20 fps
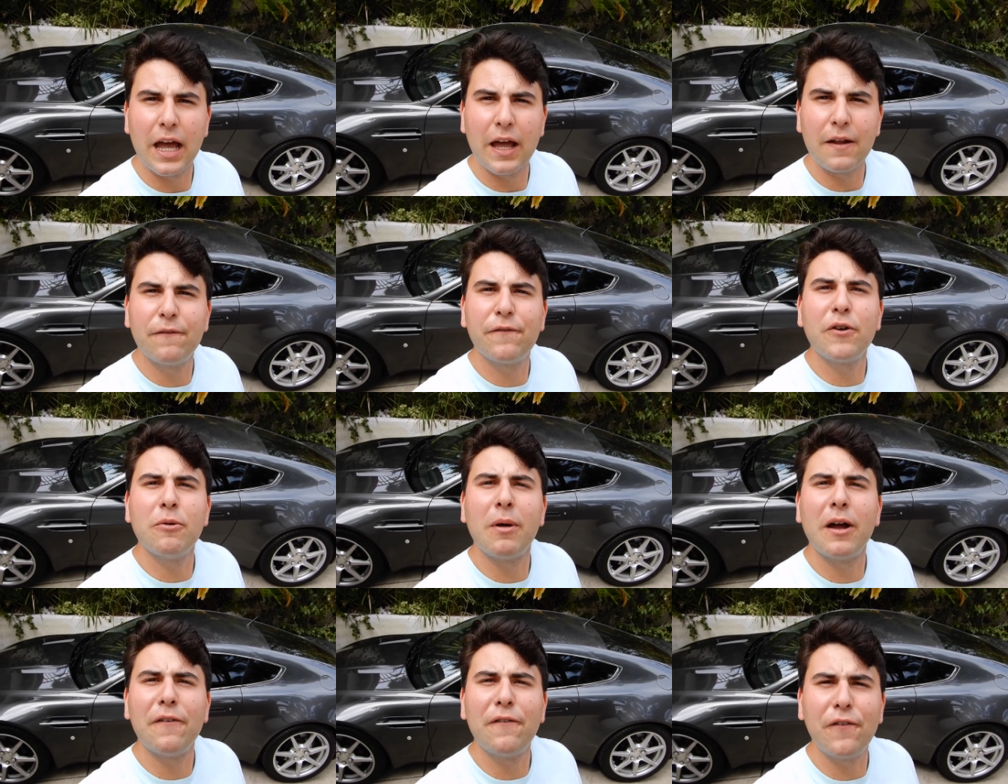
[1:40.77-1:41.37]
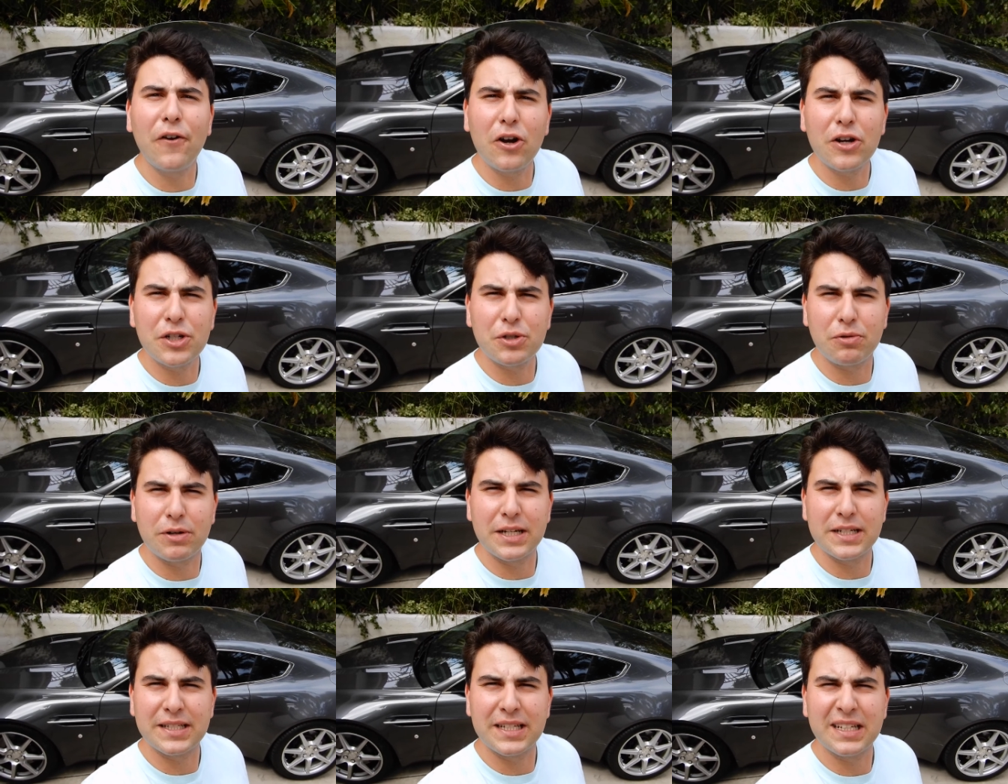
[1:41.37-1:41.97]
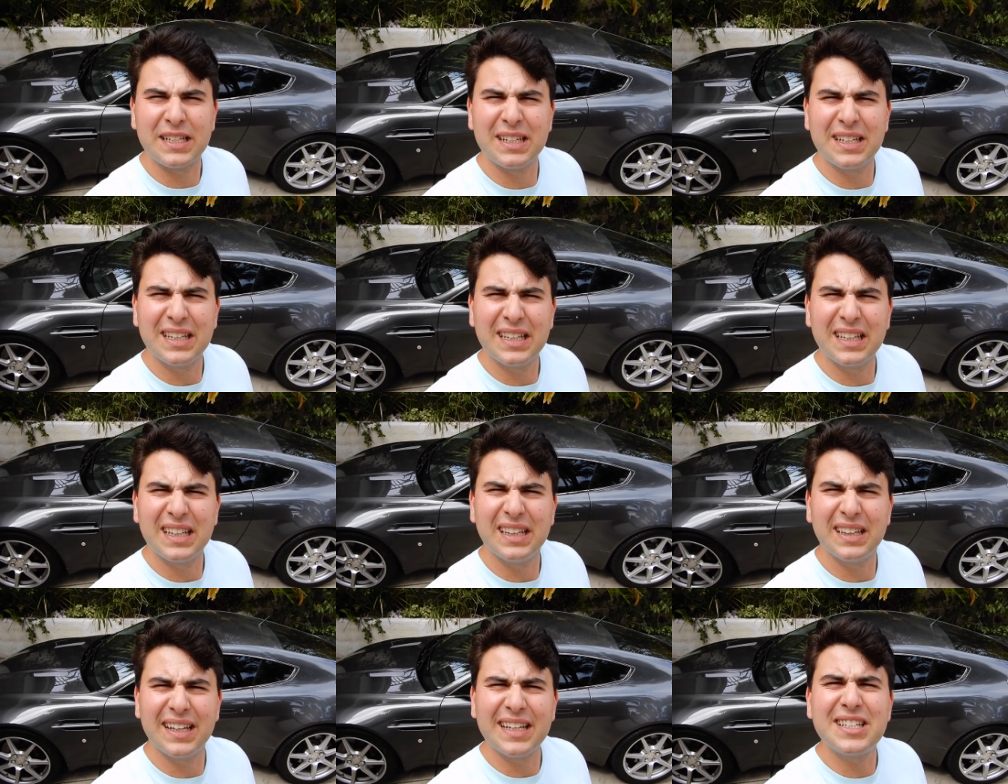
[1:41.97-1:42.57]
And for my first reason,
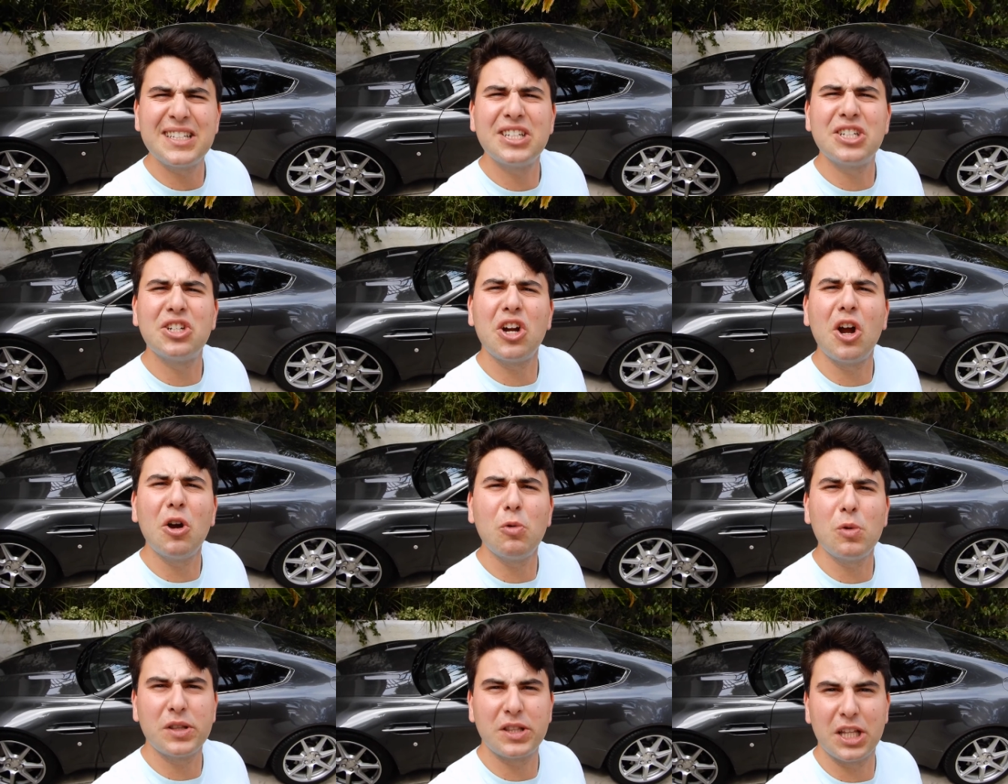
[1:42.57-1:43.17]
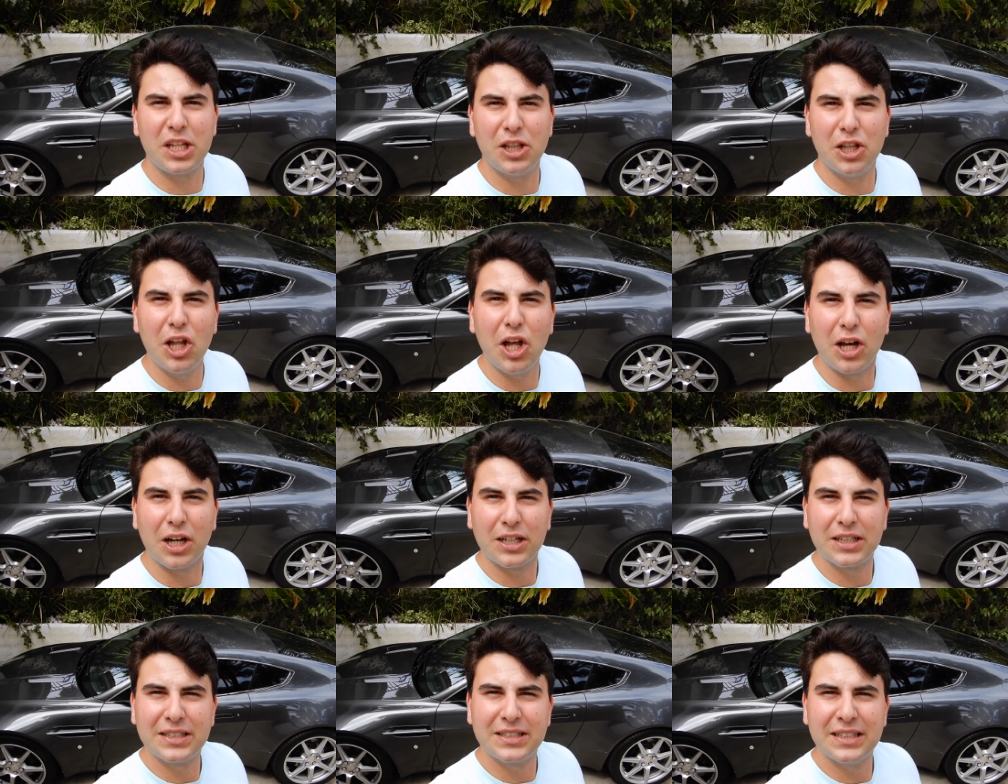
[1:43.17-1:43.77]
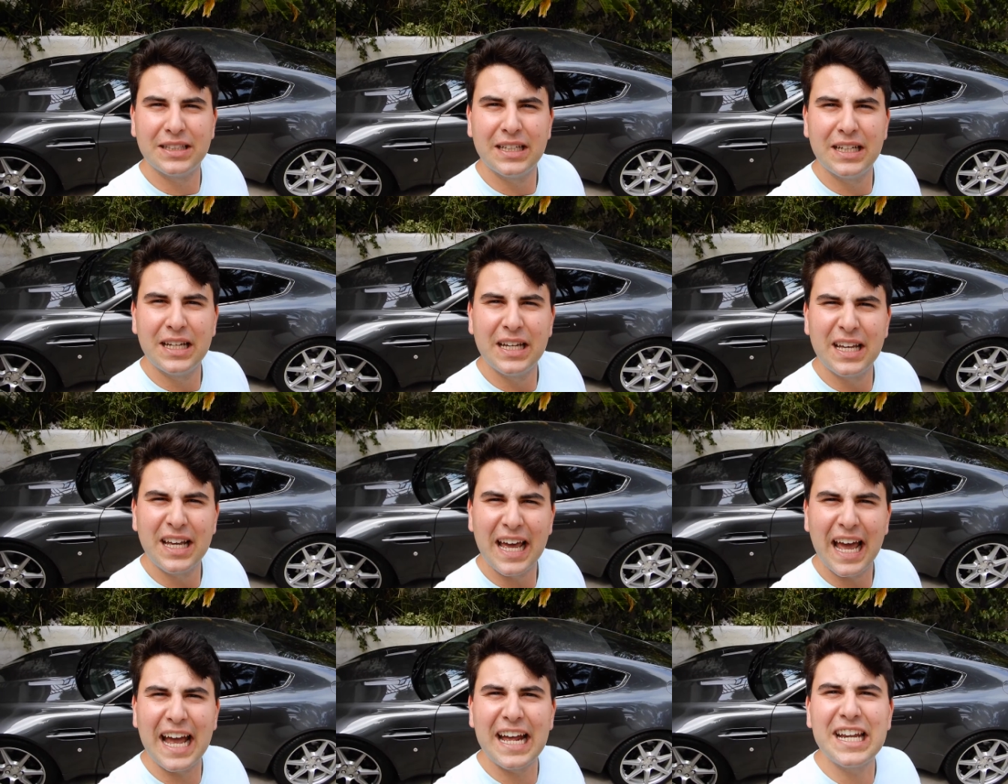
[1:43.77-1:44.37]
let's start with the looks.
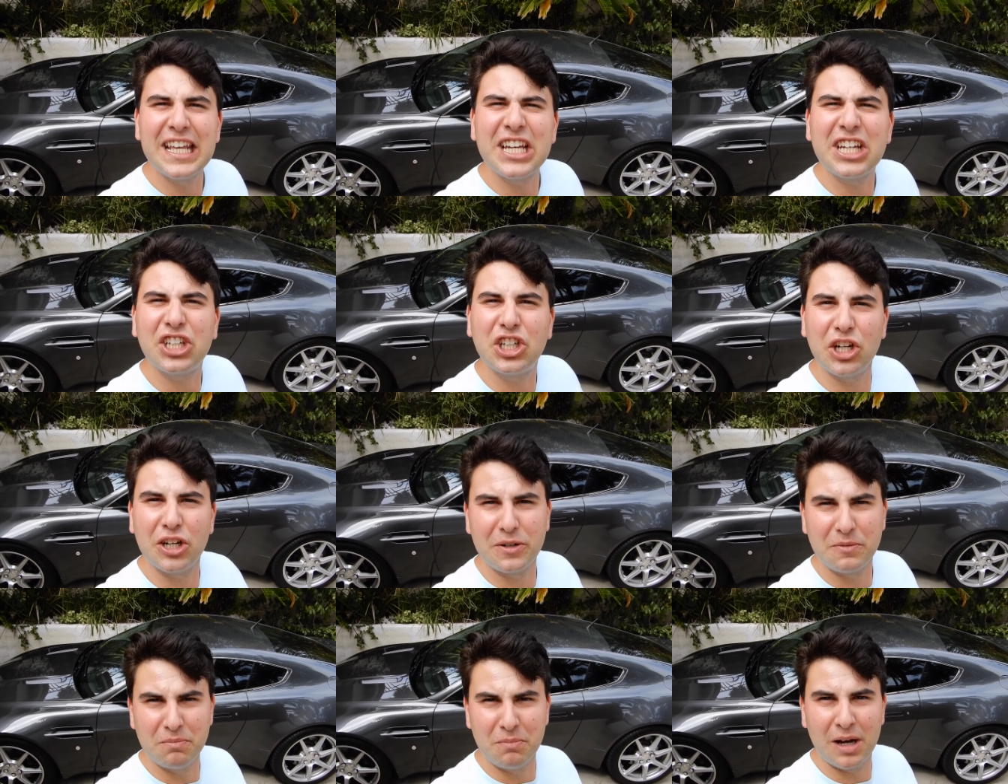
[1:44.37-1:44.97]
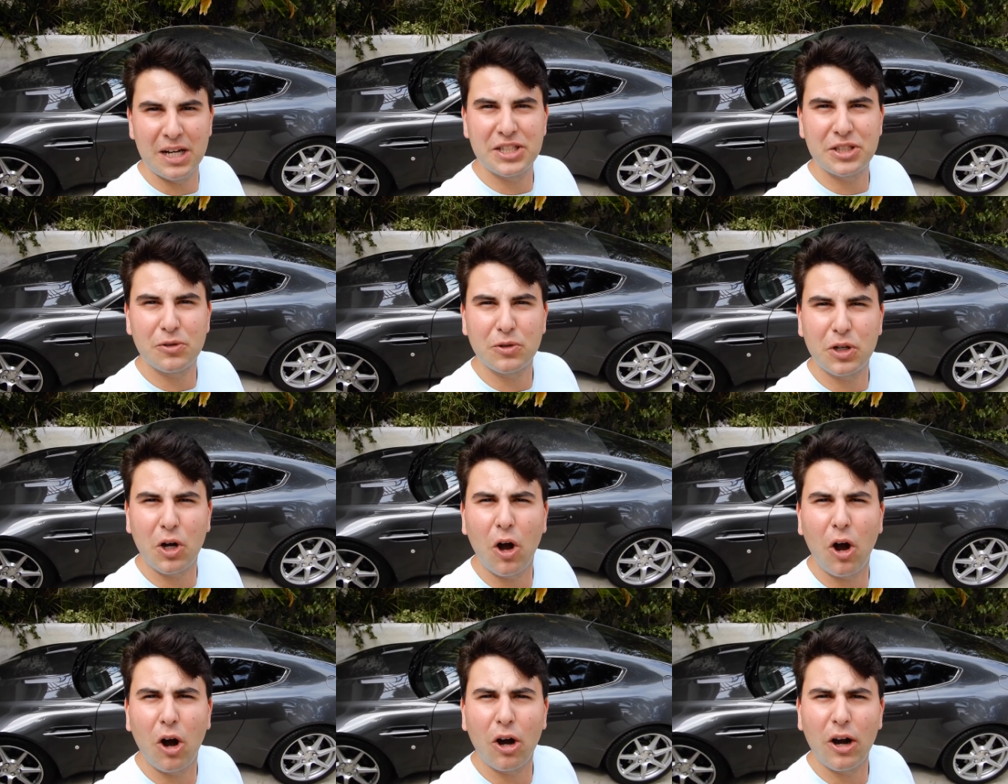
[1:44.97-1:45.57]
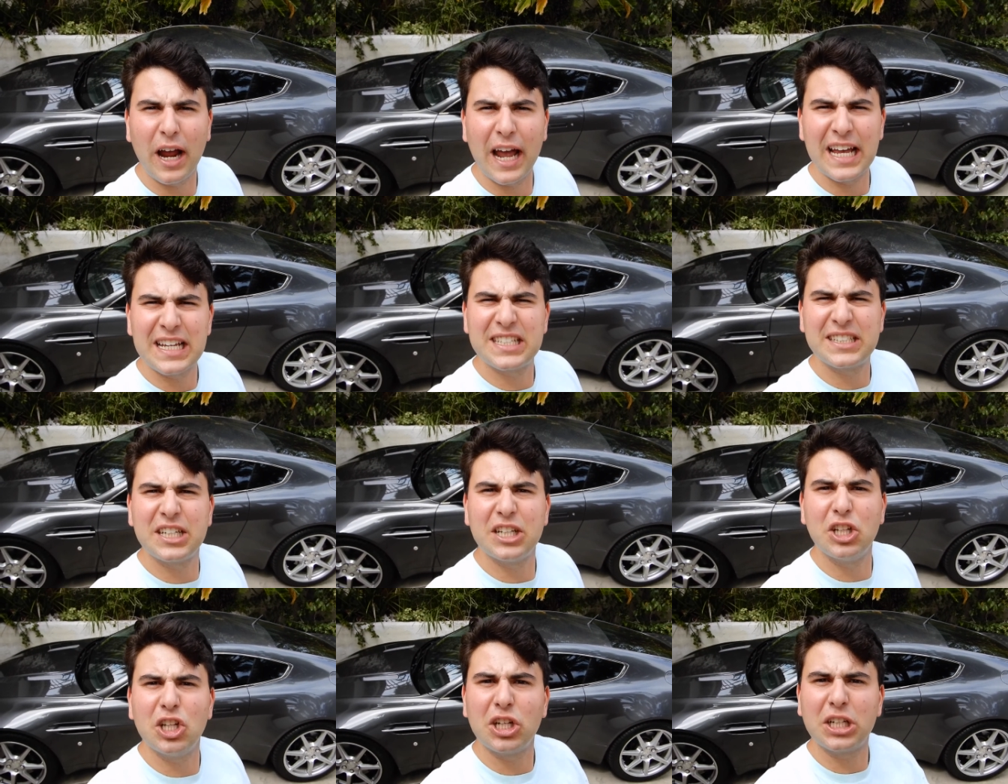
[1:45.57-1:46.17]
Any good muscle car
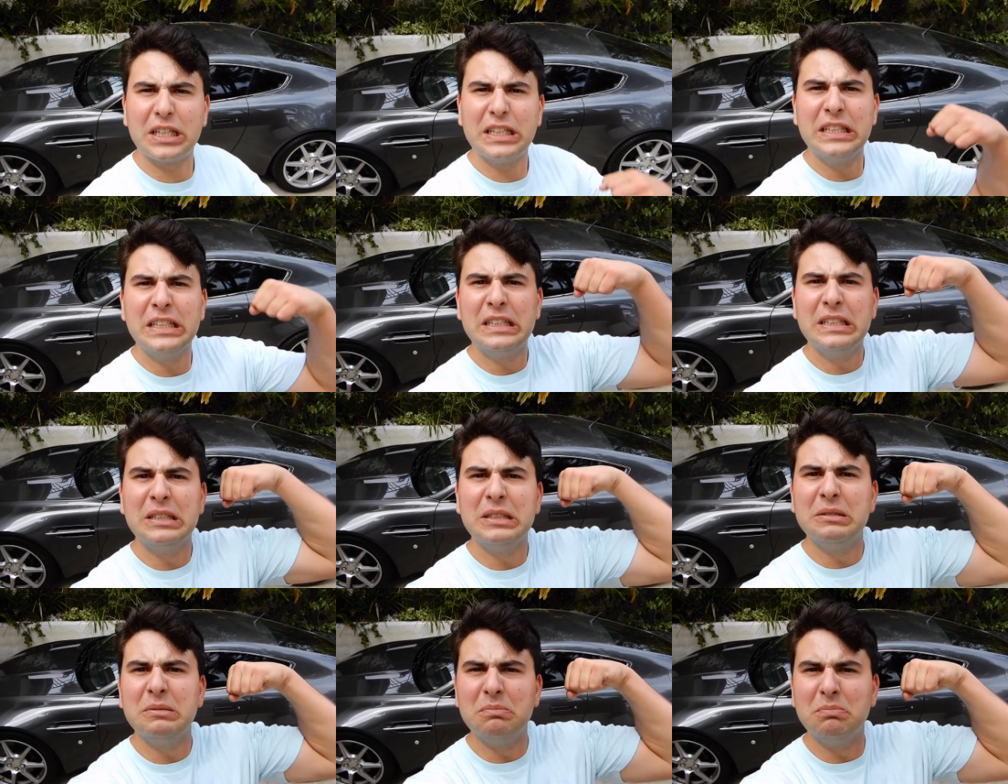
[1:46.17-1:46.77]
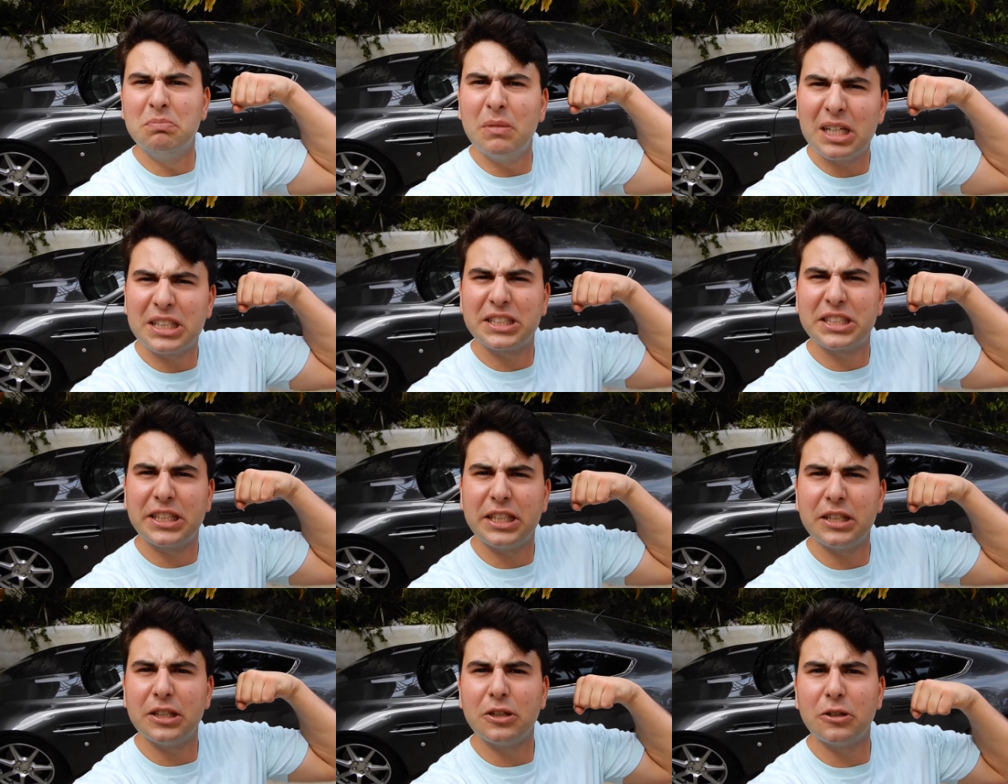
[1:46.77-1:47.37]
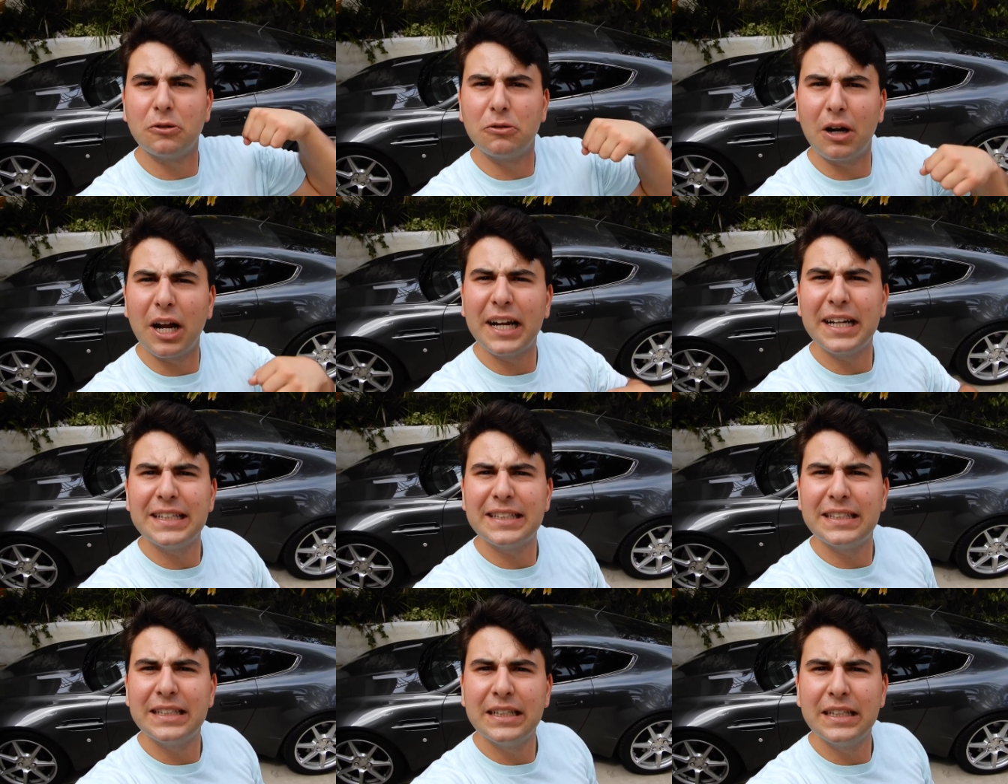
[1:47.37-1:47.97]
has to look muscular,
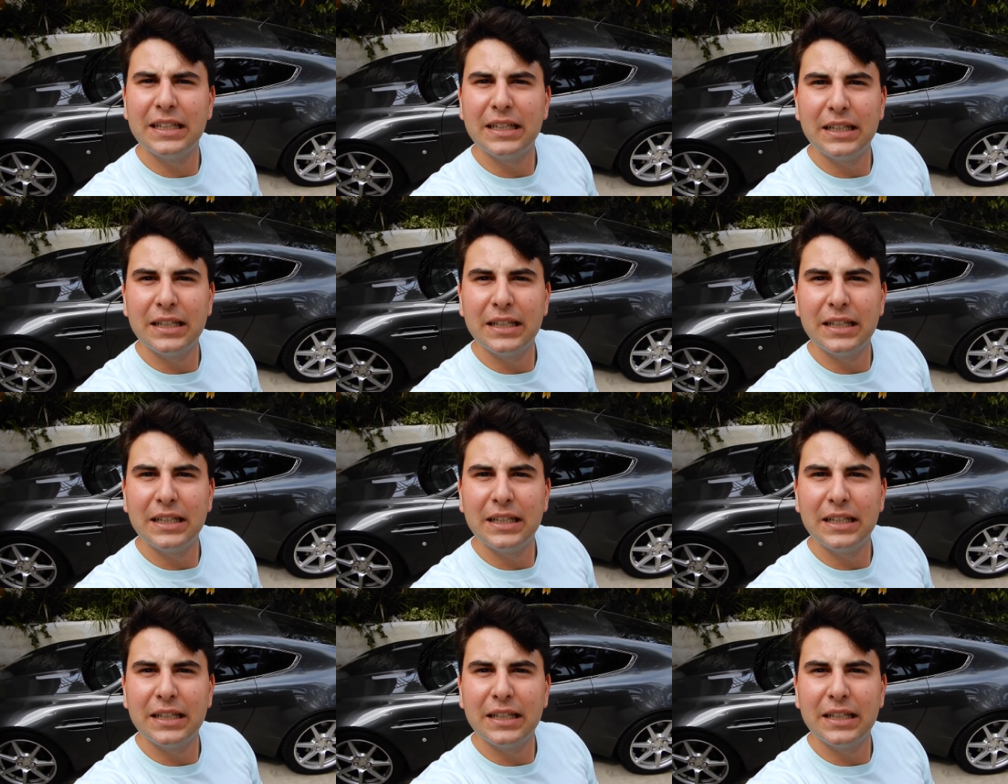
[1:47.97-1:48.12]
right?